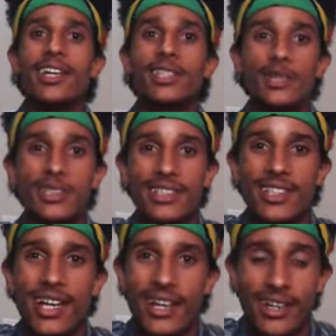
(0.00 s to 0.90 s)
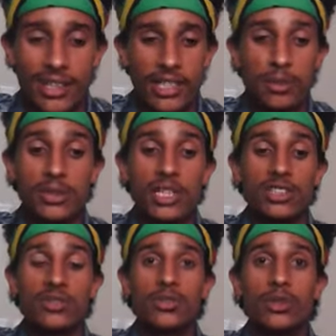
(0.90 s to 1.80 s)
He retorted that the
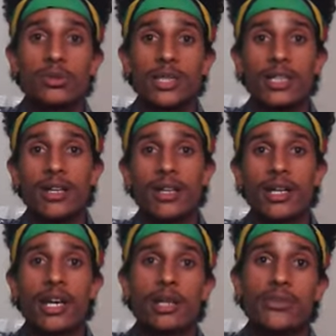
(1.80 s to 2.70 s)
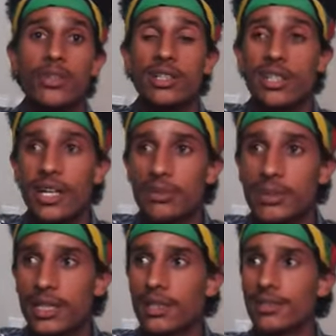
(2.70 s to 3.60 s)
application form said, gotta be filled in
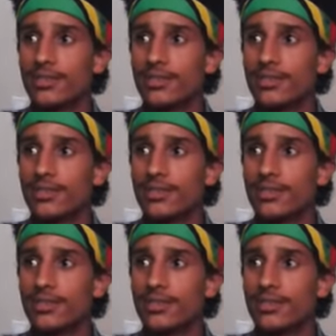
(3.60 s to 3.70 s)
capital.